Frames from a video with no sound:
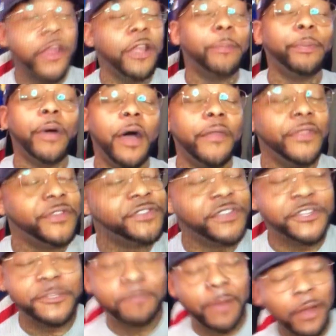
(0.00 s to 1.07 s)
agreed upon this
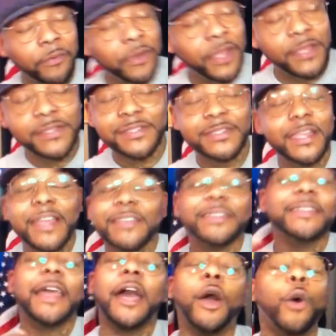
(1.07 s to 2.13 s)
experience
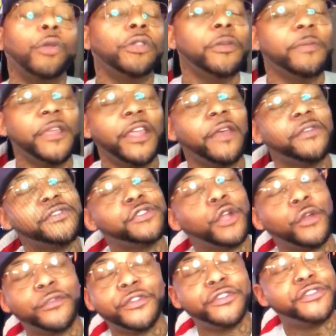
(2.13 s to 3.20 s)
to not only be of
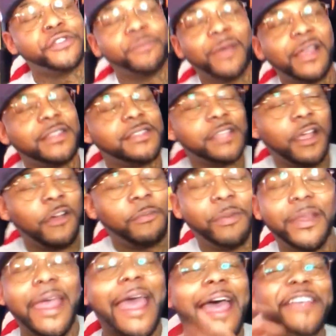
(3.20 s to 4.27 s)
service to myself,
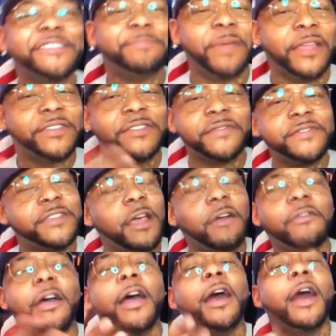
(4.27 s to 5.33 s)
but aspects of
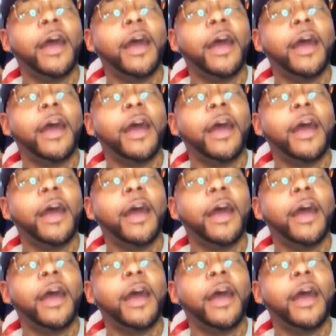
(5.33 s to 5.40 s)
self.